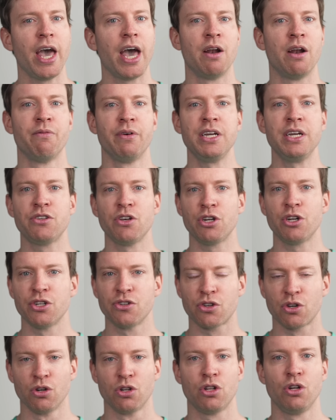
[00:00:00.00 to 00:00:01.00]
and
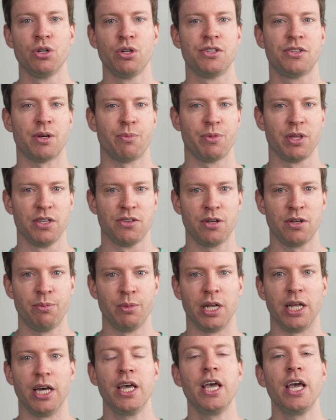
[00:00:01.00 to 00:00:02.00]
researchers concluded something
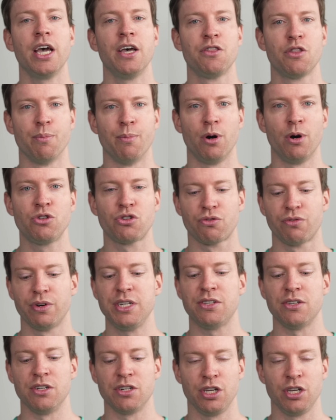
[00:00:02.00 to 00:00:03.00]
similar in the most
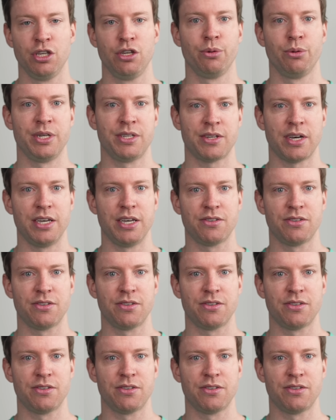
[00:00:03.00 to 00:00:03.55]
recent USA